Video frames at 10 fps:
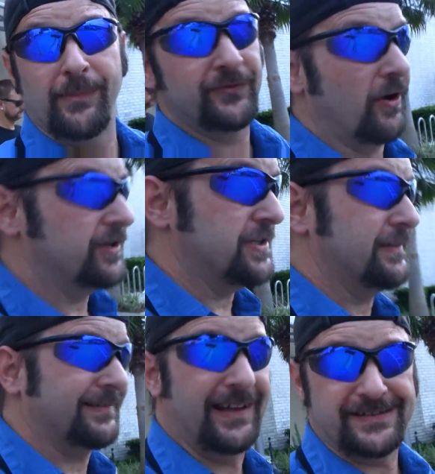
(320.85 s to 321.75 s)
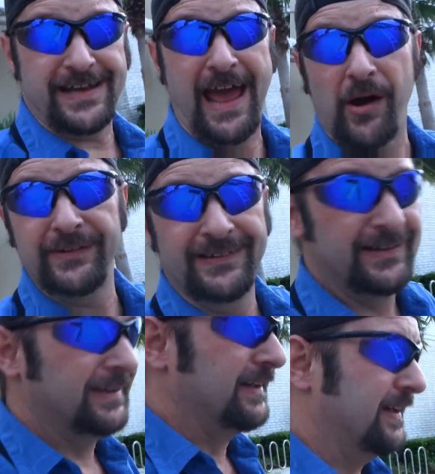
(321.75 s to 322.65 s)
I'm sorry Jesus let you down,
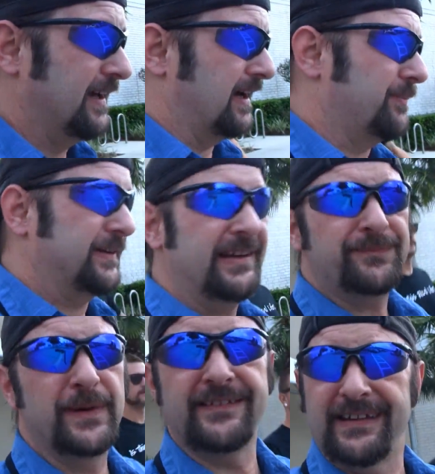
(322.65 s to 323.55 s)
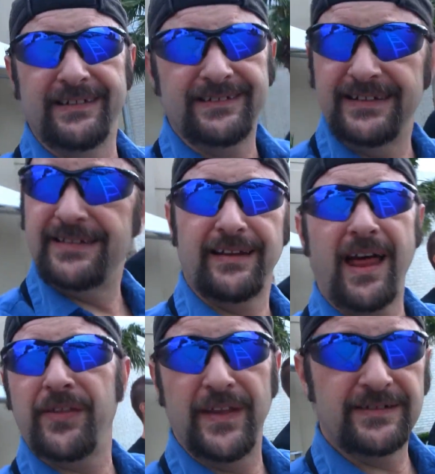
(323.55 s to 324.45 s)
but he's busy. He's got a lot
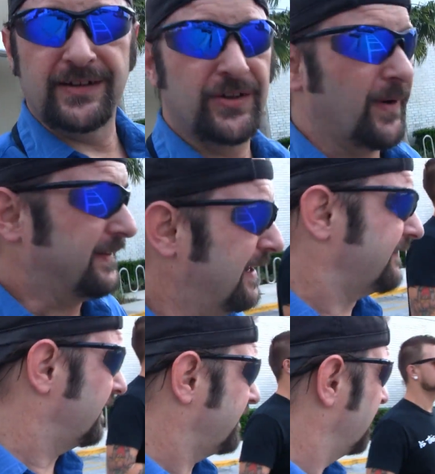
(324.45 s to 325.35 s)
of things to do. I think he's on his